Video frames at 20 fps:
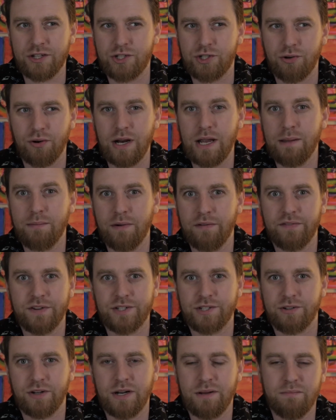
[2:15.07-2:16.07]
dream of a
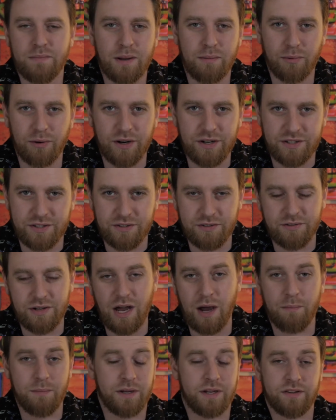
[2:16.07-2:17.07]
dream memory to you
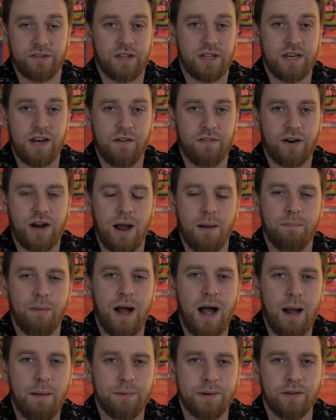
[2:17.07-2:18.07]
now because they never got
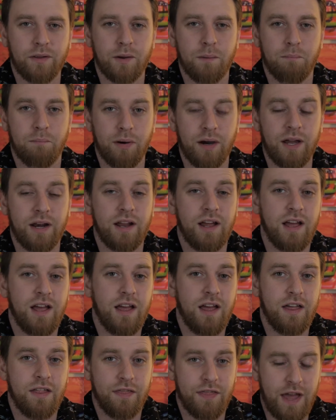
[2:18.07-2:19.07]
popular, but
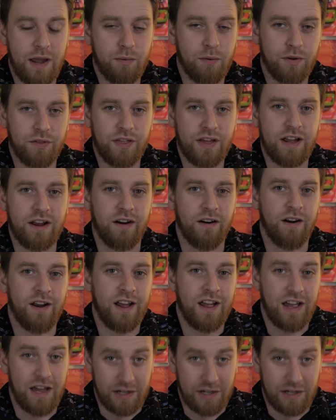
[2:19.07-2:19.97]
they were there,